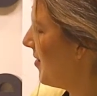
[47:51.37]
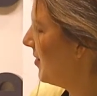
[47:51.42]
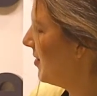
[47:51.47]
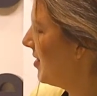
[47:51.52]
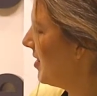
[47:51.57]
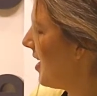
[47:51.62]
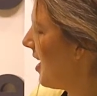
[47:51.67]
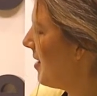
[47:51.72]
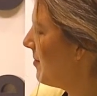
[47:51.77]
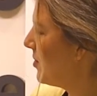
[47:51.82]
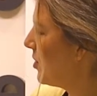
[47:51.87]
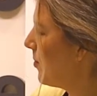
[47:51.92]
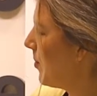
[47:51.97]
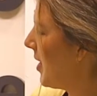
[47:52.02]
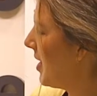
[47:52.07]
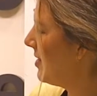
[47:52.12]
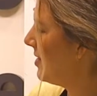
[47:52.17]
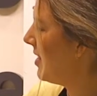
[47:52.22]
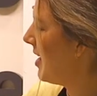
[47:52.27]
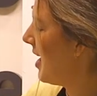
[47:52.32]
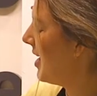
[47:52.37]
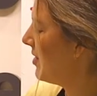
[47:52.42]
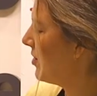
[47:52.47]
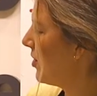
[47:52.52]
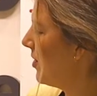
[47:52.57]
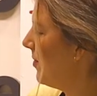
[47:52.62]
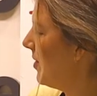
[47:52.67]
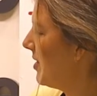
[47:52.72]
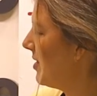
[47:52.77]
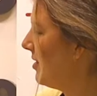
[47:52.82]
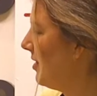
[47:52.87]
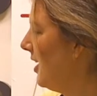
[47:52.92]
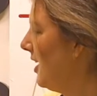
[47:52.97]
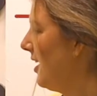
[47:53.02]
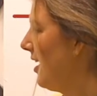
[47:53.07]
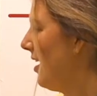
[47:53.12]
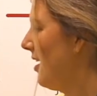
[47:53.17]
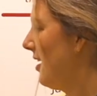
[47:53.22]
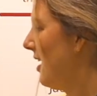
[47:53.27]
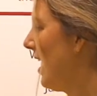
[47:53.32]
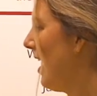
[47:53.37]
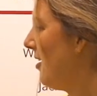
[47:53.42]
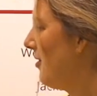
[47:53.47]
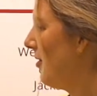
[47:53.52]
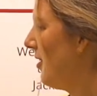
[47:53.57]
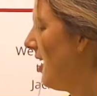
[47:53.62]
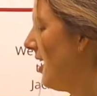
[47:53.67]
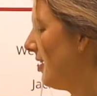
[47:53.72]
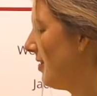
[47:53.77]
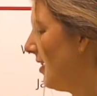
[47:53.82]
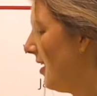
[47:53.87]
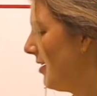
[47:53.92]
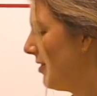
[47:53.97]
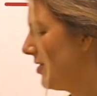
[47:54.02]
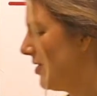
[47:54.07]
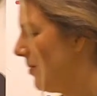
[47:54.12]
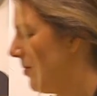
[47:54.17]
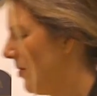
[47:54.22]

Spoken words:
I'm surprised the ice cream doesn't like kind of counteract that or something.